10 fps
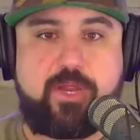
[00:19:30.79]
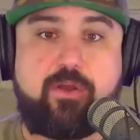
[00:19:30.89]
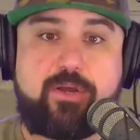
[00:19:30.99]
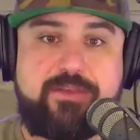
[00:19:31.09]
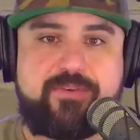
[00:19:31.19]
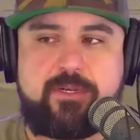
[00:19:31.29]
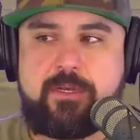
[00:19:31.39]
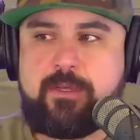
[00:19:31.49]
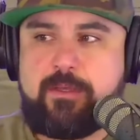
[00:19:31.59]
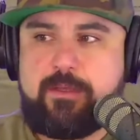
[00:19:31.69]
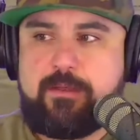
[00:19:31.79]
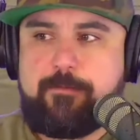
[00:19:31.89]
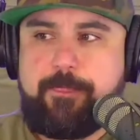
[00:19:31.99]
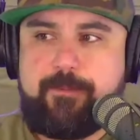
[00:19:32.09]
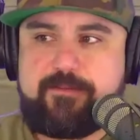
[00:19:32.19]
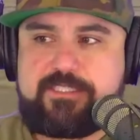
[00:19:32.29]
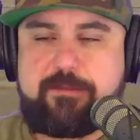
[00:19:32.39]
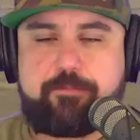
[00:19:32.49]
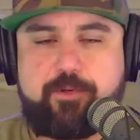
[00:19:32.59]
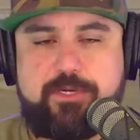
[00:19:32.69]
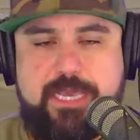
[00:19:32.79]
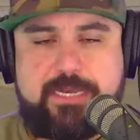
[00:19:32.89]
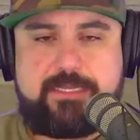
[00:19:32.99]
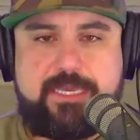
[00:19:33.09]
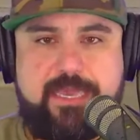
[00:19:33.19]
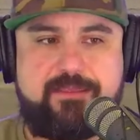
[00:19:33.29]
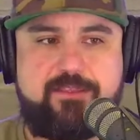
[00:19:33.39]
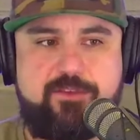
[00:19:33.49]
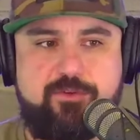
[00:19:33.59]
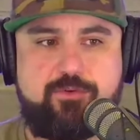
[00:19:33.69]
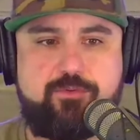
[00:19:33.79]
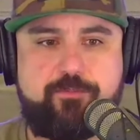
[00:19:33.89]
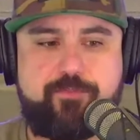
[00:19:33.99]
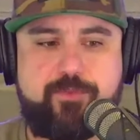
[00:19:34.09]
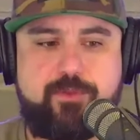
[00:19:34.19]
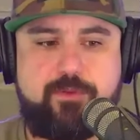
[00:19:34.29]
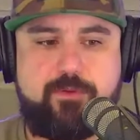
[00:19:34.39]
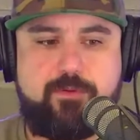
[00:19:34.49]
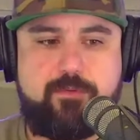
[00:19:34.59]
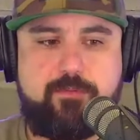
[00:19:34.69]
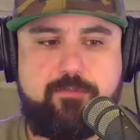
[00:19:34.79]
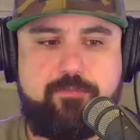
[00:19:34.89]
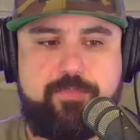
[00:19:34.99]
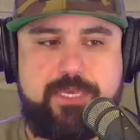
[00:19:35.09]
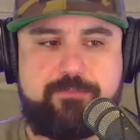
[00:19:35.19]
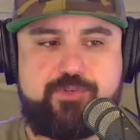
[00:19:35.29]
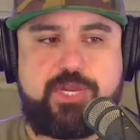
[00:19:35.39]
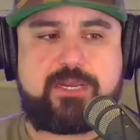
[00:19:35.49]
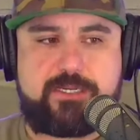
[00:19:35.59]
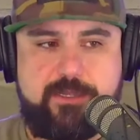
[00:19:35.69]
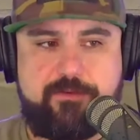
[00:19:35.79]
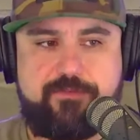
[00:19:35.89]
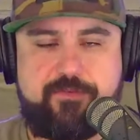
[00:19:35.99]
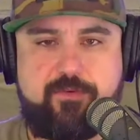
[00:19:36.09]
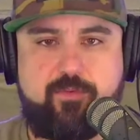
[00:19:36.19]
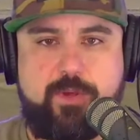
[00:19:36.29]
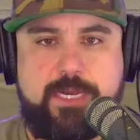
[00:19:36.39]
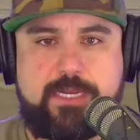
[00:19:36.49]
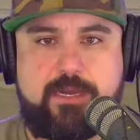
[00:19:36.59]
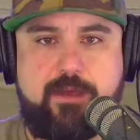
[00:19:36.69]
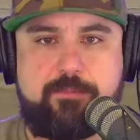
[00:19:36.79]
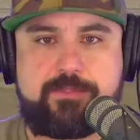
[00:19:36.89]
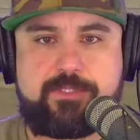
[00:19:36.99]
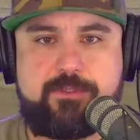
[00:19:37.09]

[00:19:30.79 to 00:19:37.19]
Or even simpler yet, can you be objective when it comes